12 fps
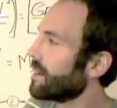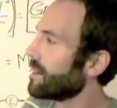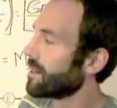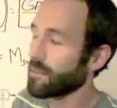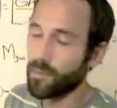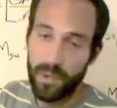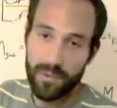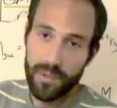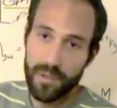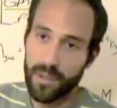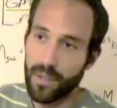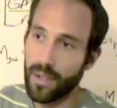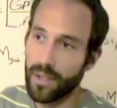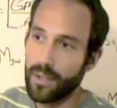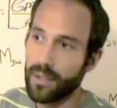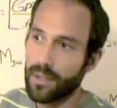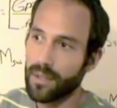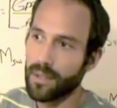that was my first
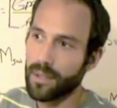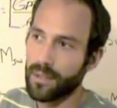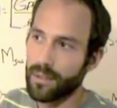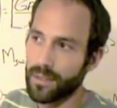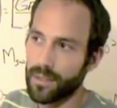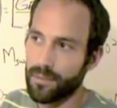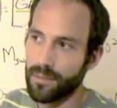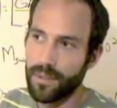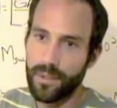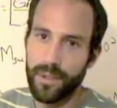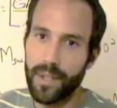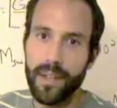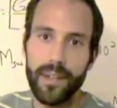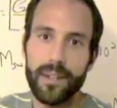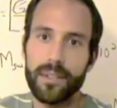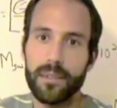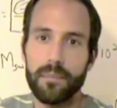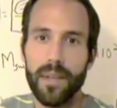thought. And I said, well, no, you can't,
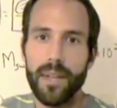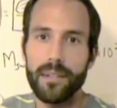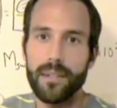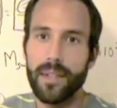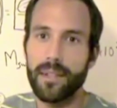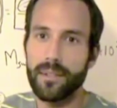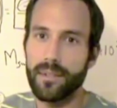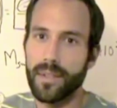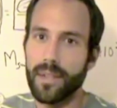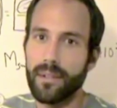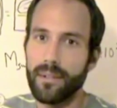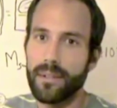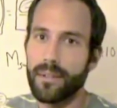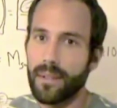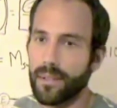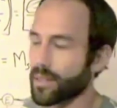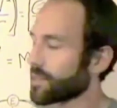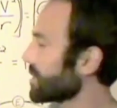because the mass cancels out, as I